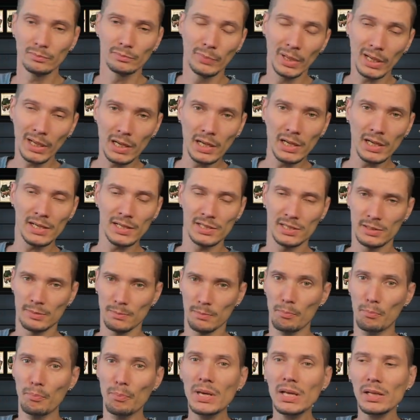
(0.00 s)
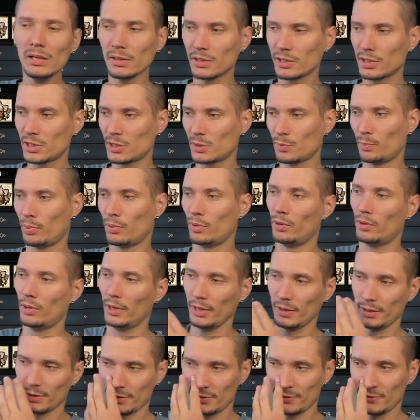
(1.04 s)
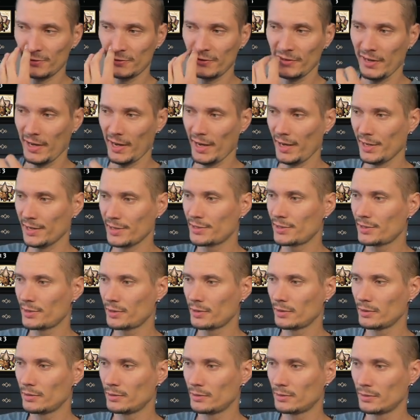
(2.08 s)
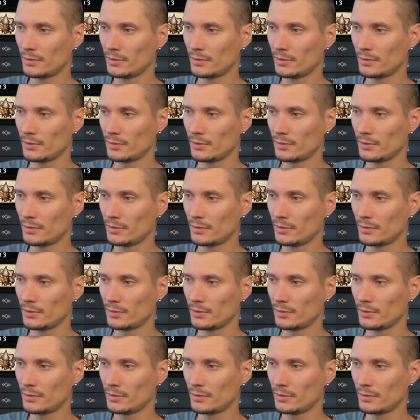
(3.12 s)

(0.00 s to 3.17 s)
Because milk spoils fast.